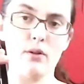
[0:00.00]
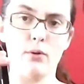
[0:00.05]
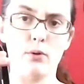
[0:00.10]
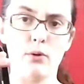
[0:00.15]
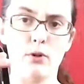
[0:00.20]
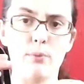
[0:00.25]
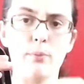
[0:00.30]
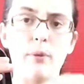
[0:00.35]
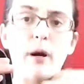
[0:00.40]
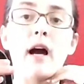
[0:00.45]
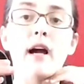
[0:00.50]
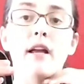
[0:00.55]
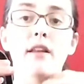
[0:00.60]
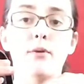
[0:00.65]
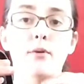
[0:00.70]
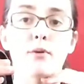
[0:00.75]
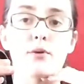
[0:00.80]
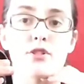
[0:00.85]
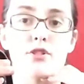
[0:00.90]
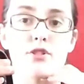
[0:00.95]
or
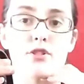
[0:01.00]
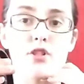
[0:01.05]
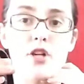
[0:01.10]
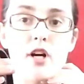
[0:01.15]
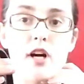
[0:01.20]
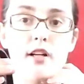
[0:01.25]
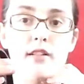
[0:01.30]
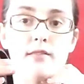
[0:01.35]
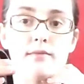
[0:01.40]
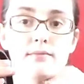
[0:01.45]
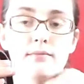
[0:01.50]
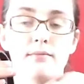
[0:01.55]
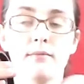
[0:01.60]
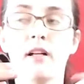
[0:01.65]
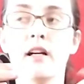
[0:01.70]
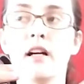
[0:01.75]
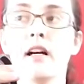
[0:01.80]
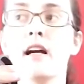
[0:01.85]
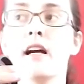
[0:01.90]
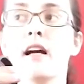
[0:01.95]
behind the horse's jaw,
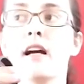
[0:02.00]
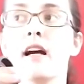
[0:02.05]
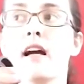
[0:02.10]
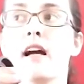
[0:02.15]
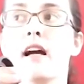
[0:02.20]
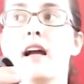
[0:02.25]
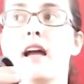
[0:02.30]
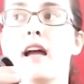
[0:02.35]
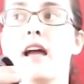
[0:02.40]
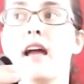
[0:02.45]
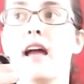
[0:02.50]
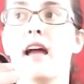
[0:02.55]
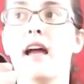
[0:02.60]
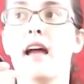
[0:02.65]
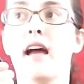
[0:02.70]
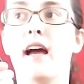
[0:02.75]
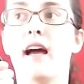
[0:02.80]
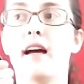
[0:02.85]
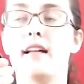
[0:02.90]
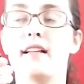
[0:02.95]

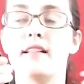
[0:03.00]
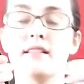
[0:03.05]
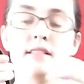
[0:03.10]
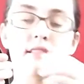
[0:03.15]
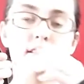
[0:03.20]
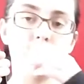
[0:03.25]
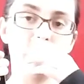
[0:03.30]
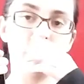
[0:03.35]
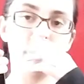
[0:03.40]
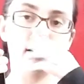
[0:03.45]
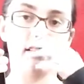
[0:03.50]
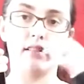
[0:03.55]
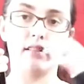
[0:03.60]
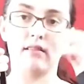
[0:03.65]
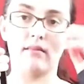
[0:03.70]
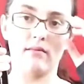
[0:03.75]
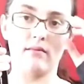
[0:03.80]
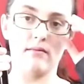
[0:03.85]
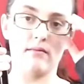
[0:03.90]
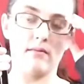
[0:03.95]
and
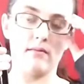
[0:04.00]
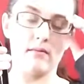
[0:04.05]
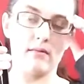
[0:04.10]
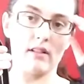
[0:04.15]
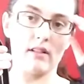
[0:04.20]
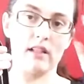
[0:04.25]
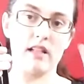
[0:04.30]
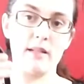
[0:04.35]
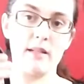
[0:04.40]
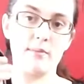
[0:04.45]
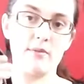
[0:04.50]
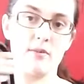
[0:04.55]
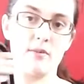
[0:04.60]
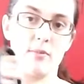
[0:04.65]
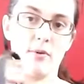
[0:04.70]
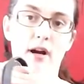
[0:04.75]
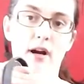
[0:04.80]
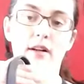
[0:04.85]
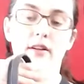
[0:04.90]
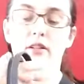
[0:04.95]
keeps the
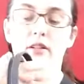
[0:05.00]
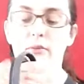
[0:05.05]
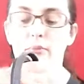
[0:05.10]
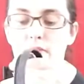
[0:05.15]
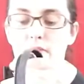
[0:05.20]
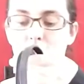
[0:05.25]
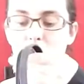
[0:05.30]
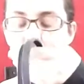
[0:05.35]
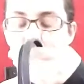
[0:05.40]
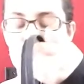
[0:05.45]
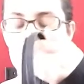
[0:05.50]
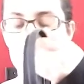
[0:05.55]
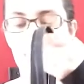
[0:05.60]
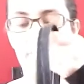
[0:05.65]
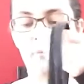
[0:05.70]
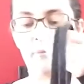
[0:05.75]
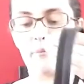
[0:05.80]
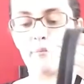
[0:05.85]
bridle in place.